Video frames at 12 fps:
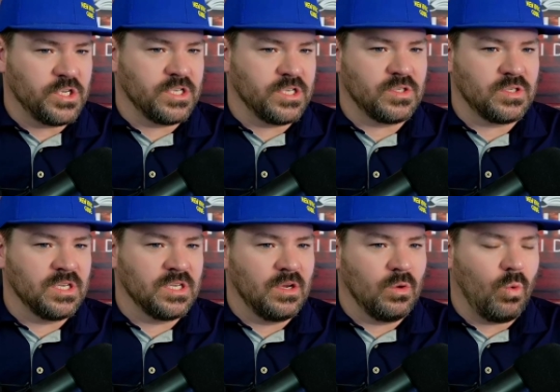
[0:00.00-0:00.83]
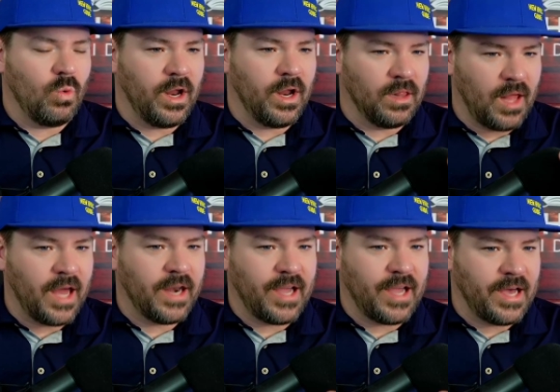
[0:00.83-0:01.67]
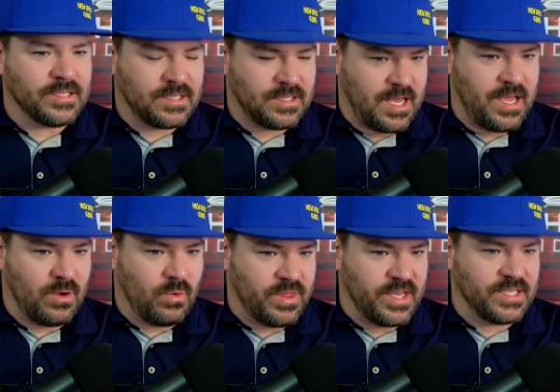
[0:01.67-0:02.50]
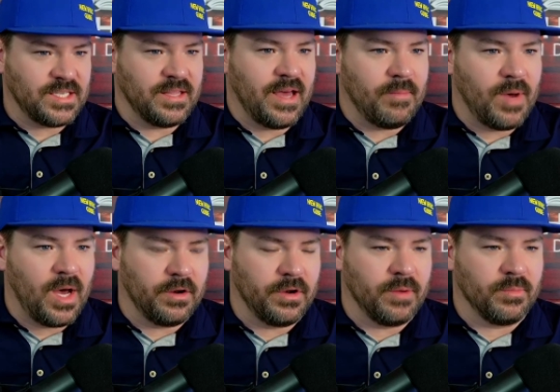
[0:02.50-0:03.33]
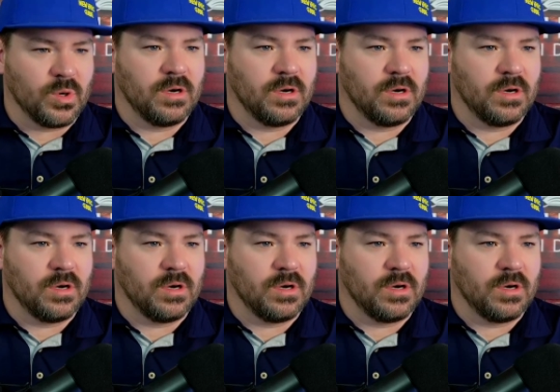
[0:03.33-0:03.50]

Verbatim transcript: is what a lot of guys think when they see that model number.